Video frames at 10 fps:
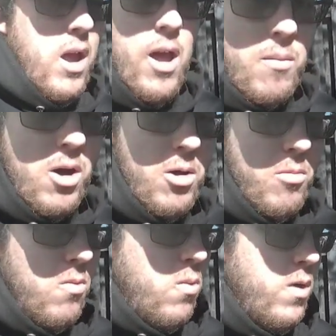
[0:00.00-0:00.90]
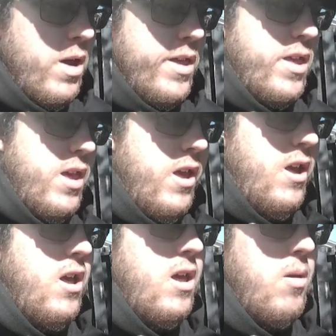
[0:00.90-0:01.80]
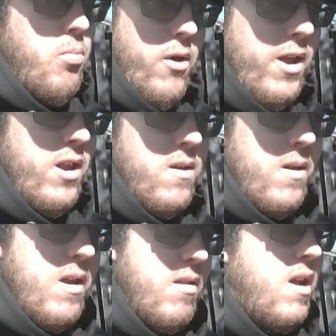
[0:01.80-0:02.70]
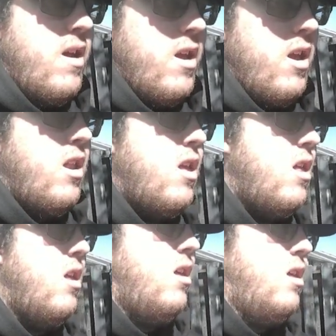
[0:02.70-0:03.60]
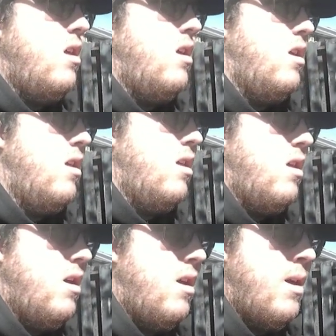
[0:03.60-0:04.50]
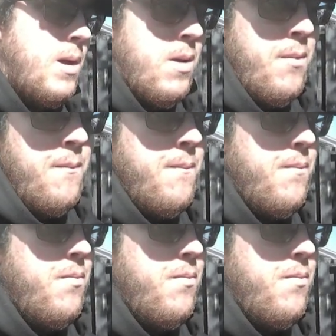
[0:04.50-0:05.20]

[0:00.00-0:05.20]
come up with a brand new design. Um,